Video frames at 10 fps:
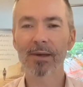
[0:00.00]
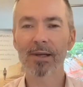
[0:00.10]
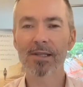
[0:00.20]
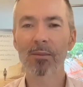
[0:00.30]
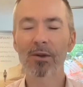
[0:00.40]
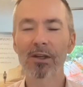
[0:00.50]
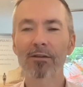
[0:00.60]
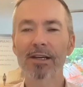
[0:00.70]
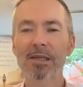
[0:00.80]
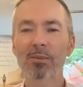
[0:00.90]
Something you've
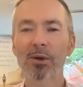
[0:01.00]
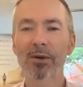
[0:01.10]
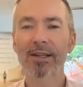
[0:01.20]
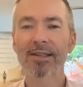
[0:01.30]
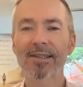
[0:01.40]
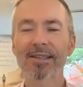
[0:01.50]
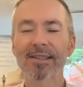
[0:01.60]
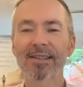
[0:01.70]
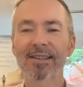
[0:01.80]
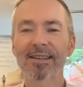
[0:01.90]
experienced,
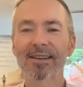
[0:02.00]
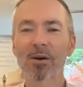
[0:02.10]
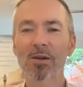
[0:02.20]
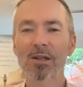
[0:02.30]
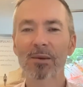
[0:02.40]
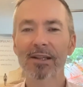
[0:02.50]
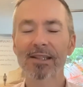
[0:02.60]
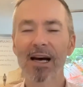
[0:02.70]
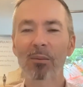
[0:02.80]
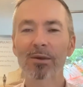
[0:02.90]
or something that
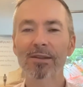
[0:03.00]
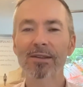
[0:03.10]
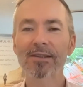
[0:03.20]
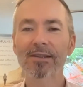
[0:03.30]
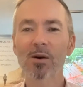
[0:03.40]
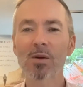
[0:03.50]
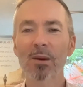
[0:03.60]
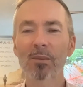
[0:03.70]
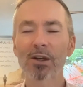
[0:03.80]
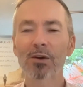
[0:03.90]
happened, or
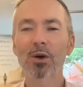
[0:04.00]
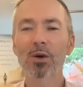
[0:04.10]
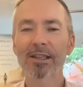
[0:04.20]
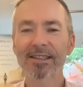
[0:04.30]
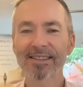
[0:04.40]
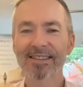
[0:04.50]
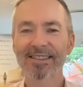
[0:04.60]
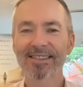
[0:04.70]
something you noticed,